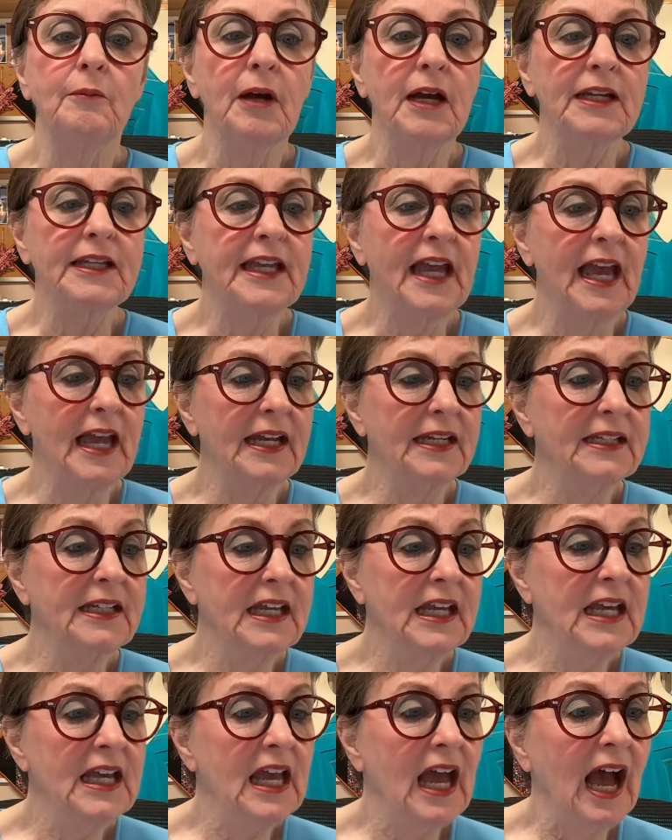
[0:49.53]
Again,
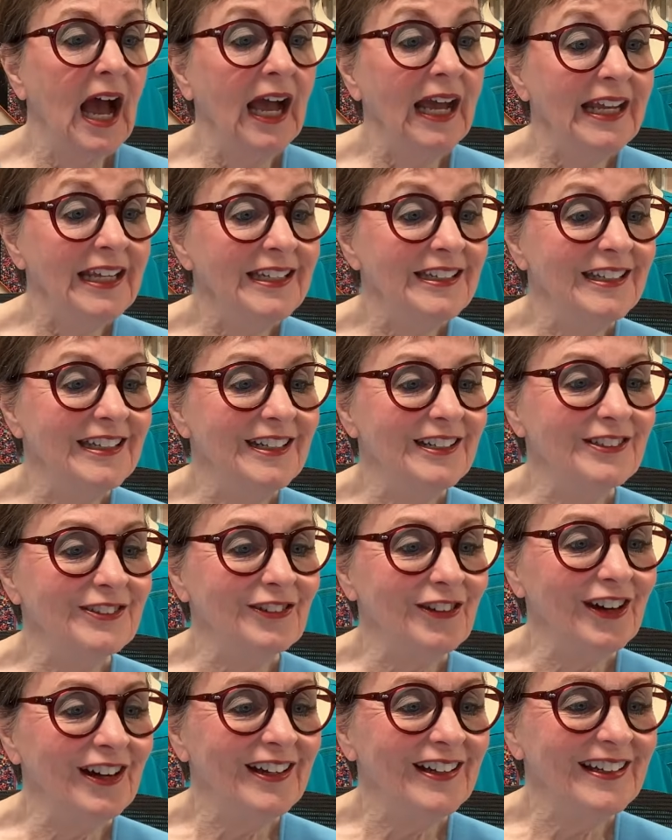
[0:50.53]
hi Deidre.